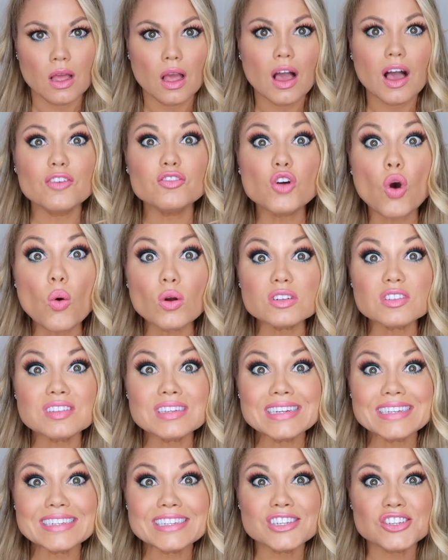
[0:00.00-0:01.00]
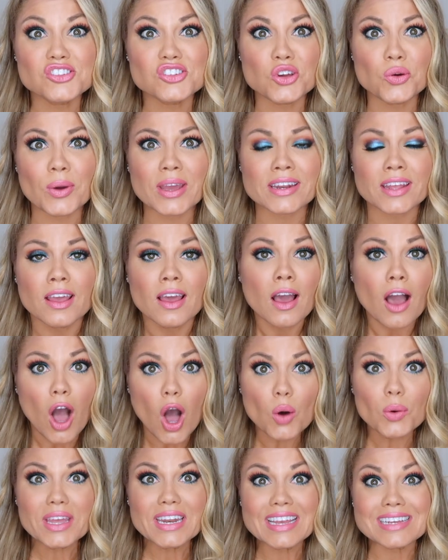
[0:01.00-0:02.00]
Of course he didn't do it.
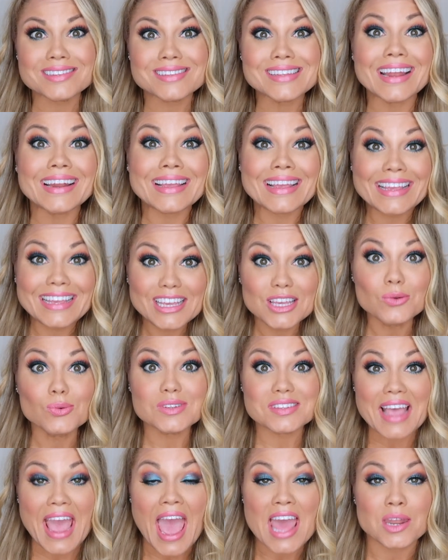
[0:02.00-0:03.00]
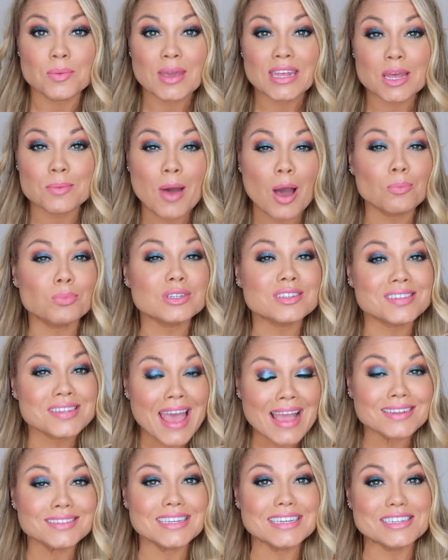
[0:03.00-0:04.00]
Hogan has said he was adamant about
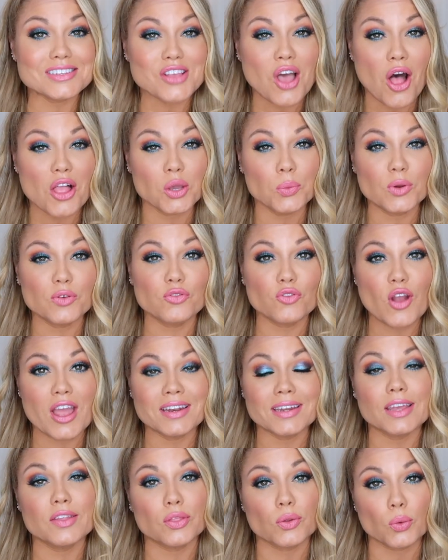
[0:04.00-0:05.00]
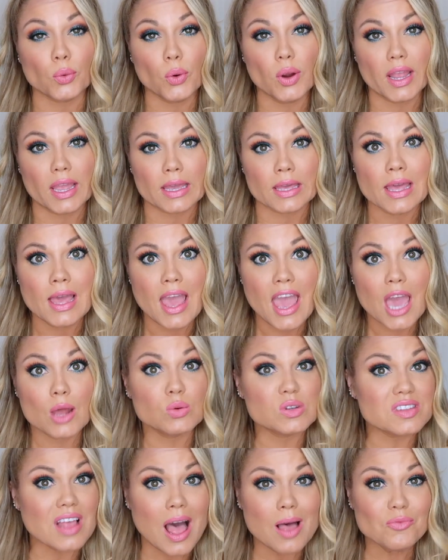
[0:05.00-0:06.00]
protecting his Hollywood friend in the ring and
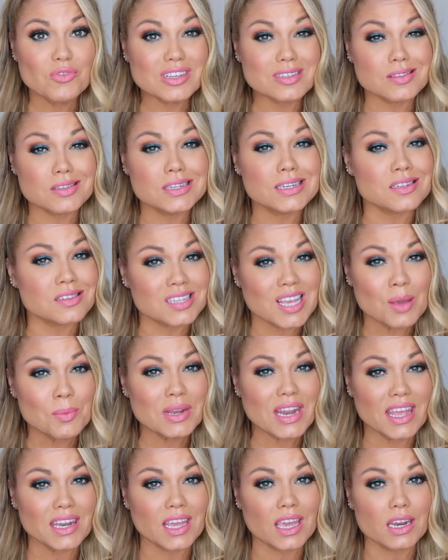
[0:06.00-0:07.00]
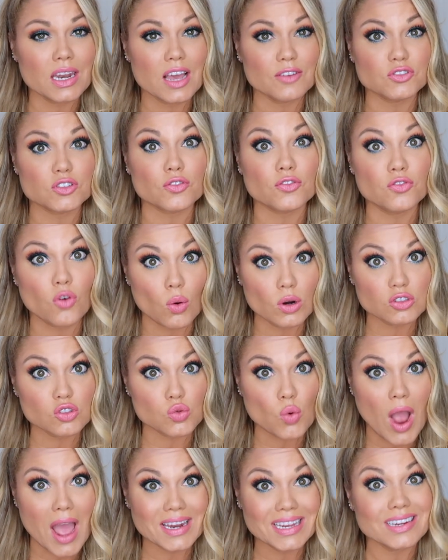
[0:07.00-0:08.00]
was obviously intimidating enough to force
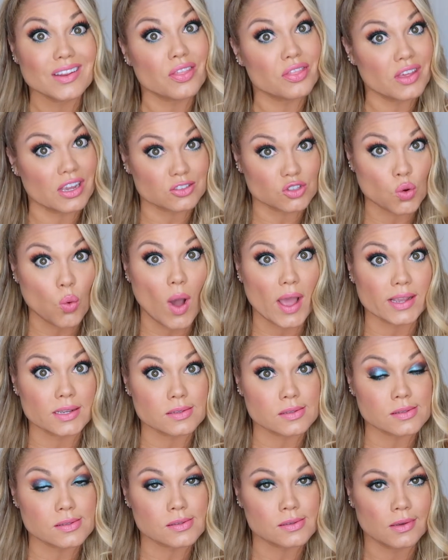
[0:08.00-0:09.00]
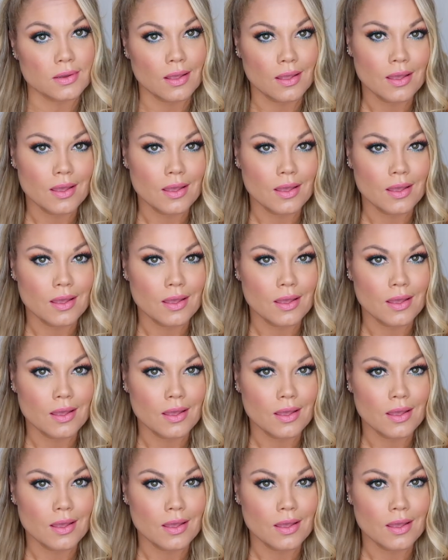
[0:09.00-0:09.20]
Roddy to think twice.